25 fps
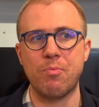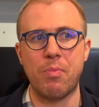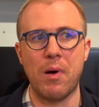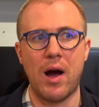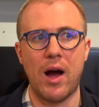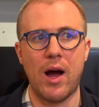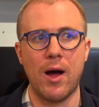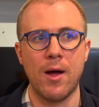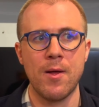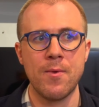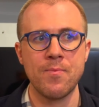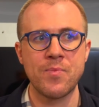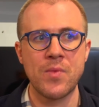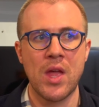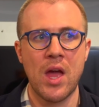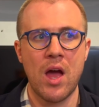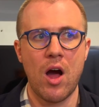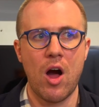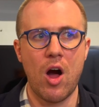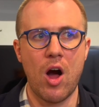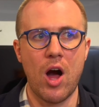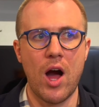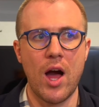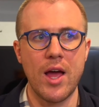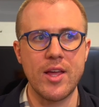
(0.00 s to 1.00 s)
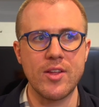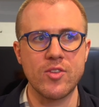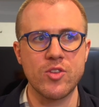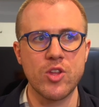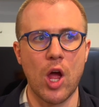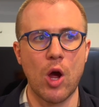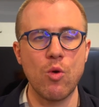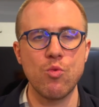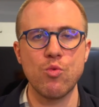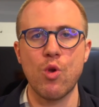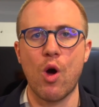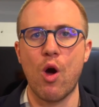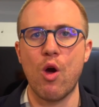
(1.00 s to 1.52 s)
but I
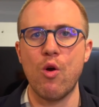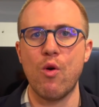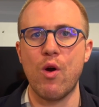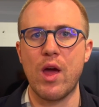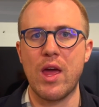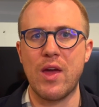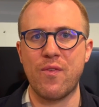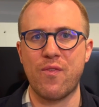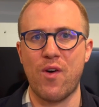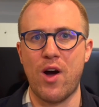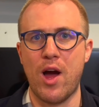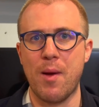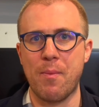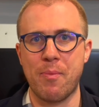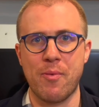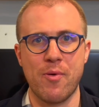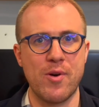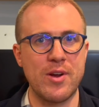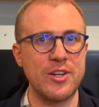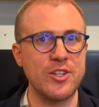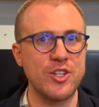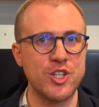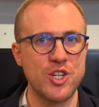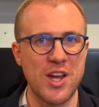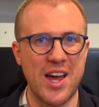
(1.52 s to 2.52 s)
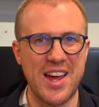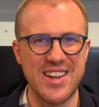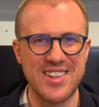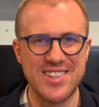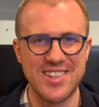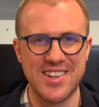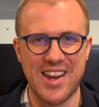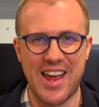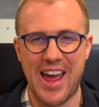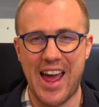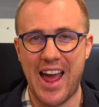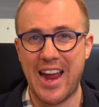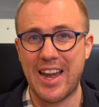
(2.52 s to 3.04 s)
don't know if I appreciated
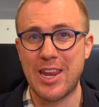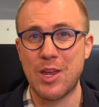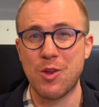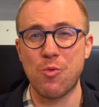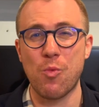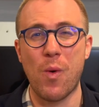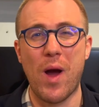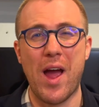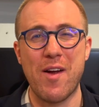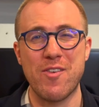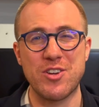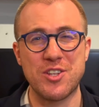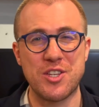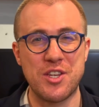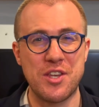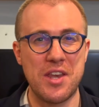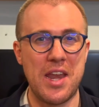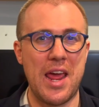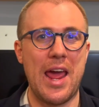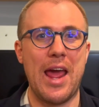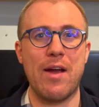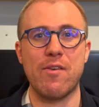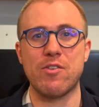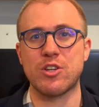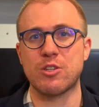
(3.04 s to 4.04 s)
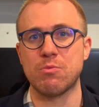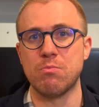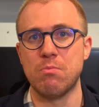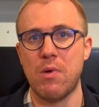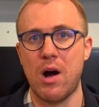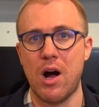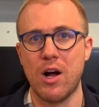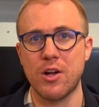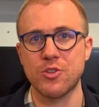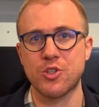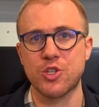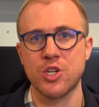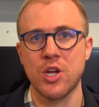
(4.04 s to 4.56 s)
it anywhere as near as
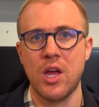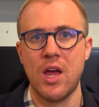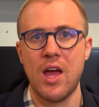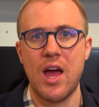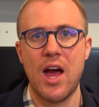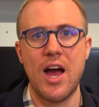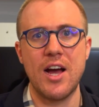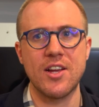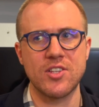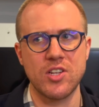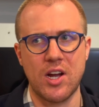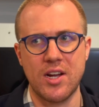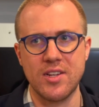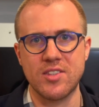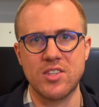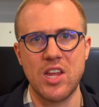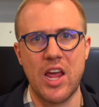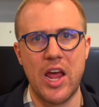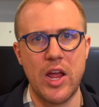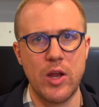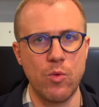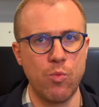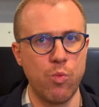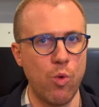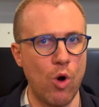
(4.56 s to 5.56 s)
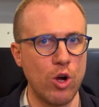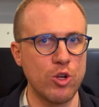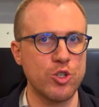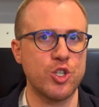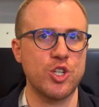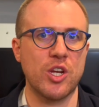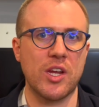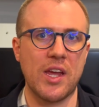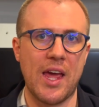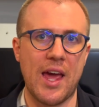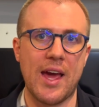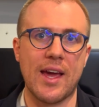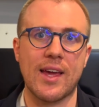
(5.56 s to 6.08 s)
much as I did
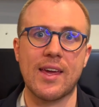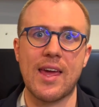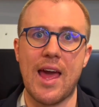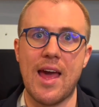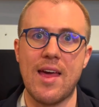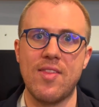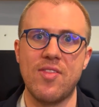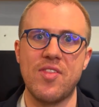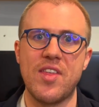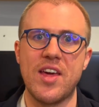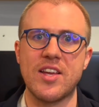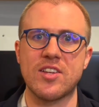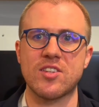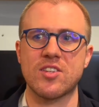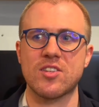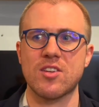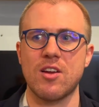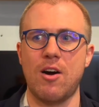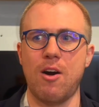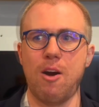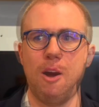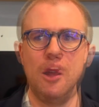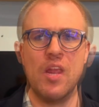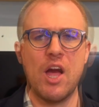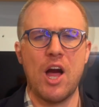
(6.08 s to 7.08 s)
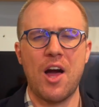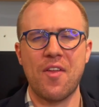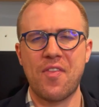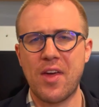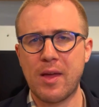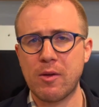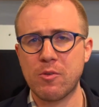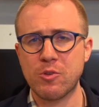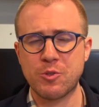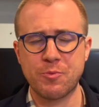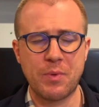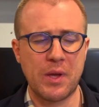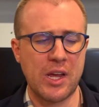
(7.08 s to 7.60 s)
watching it again this time. I think it
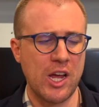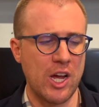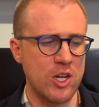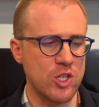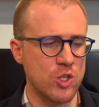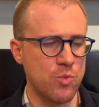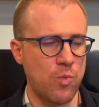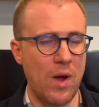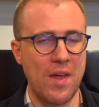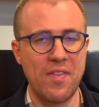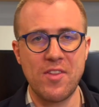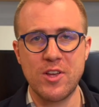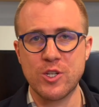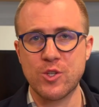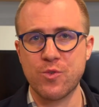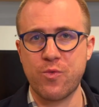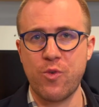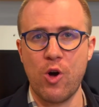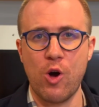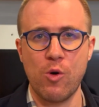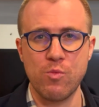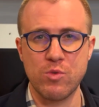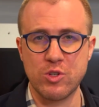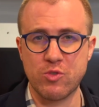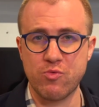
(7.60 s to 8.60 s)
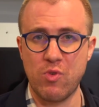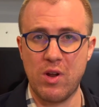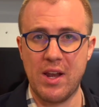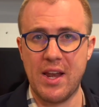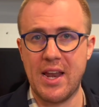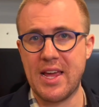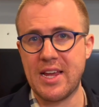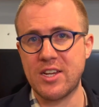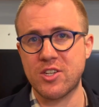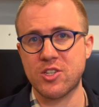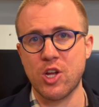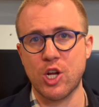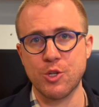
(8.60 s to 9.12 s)
was because when this film was
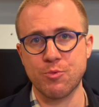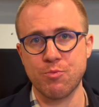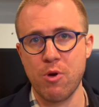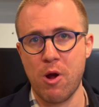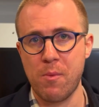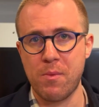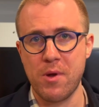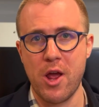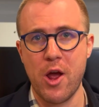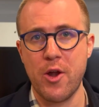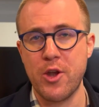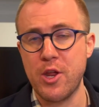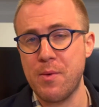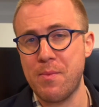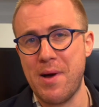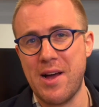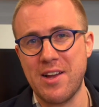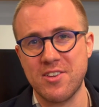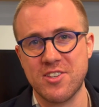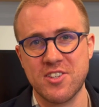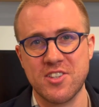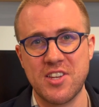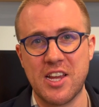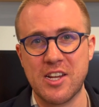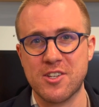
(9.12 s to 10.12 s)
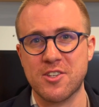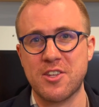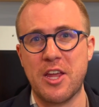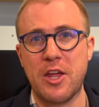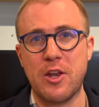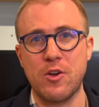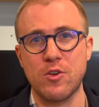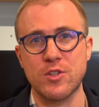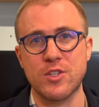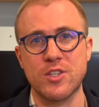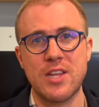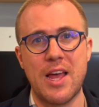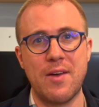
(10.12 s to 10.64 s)
released, I was probably only about 16
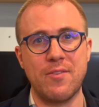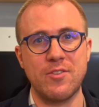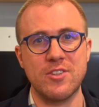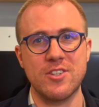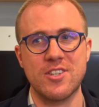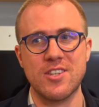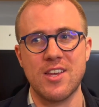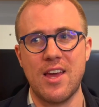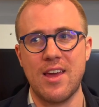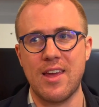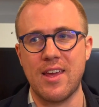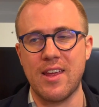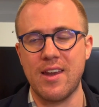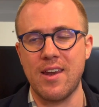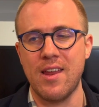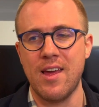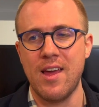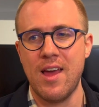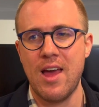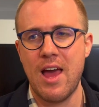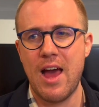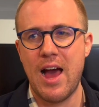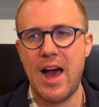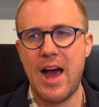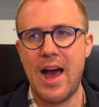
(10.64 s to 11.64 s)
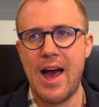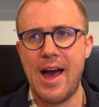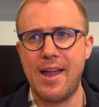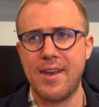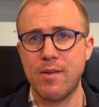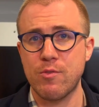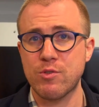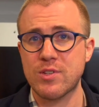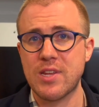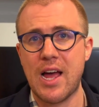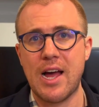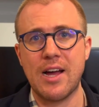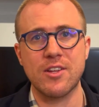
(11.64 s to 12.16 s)
or 17, and it
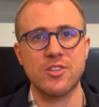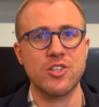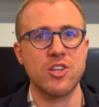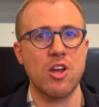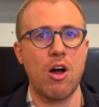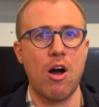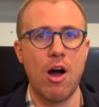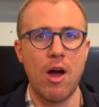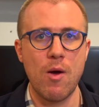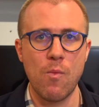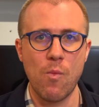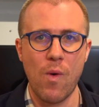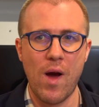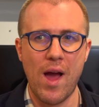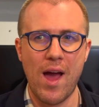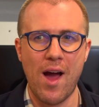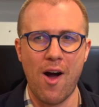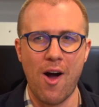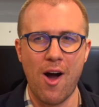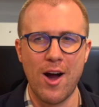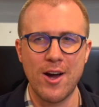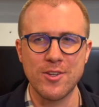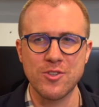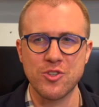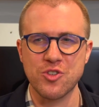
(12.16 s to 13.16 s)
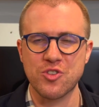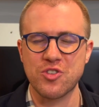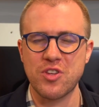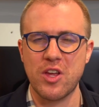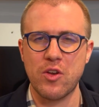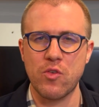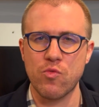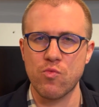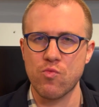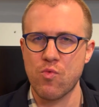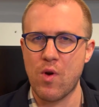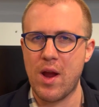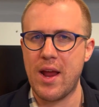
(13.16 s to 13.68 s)
was at a time where I just
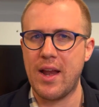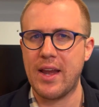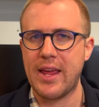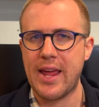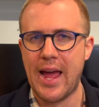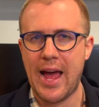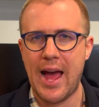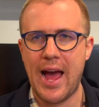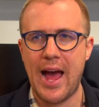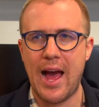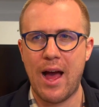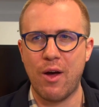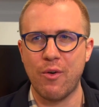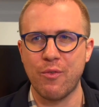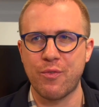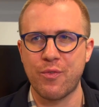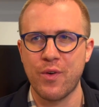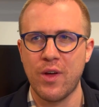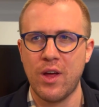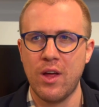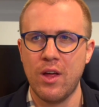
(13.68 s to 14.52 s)
didn't really have